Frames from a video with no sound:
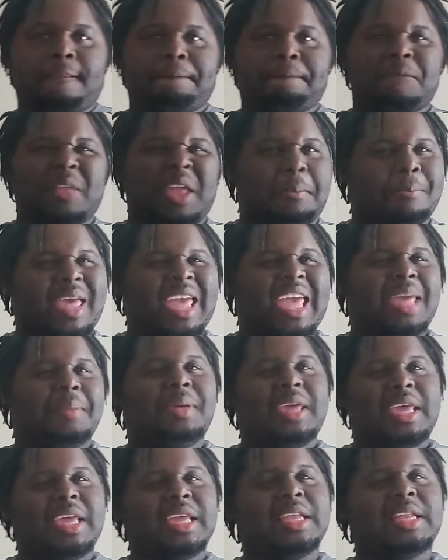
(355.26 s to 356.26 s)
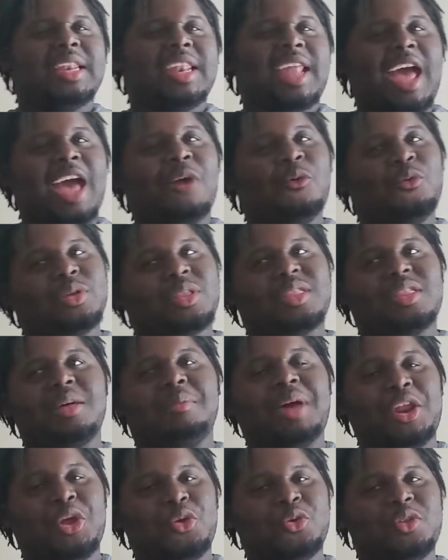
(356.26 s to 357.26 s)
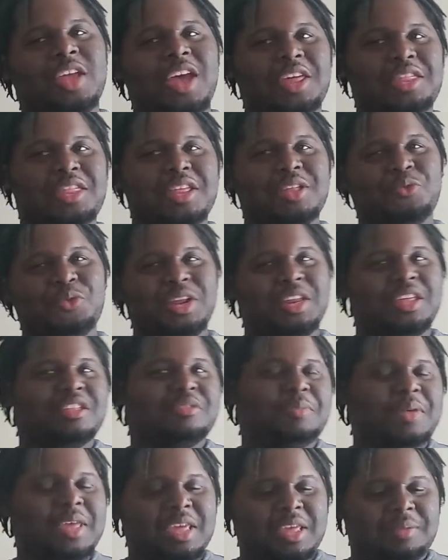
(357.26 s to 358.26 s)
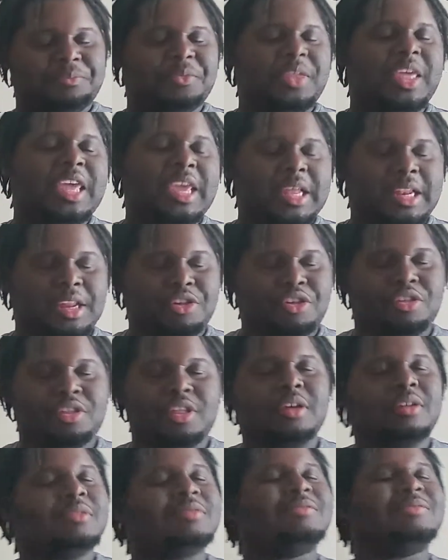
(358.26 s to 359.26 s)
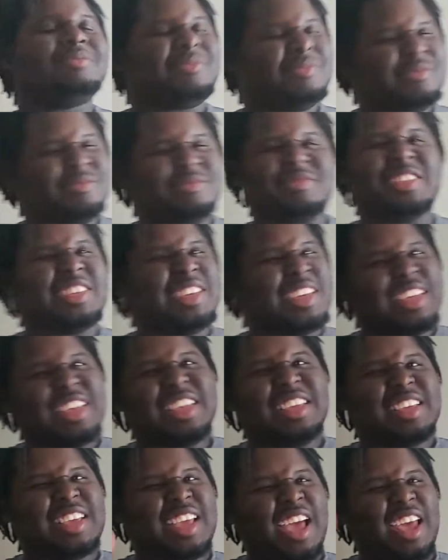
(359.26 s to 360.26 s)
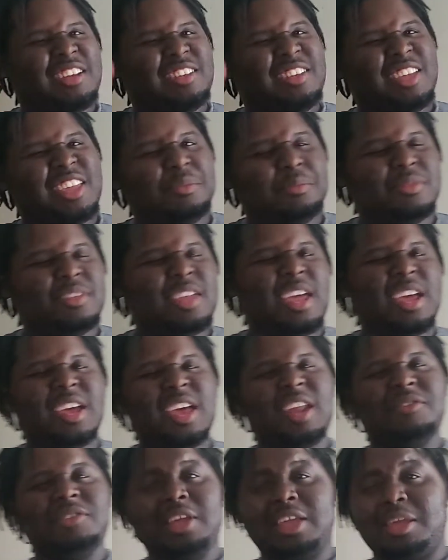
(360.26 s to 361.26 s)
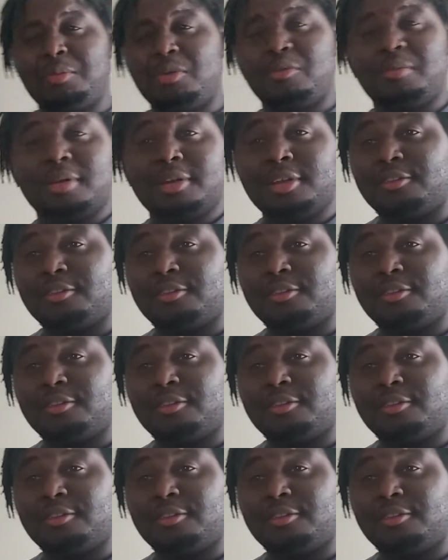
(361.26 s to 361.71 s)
maybe not with somebody who doesn't really speak English. So kind of a dicky move, but it is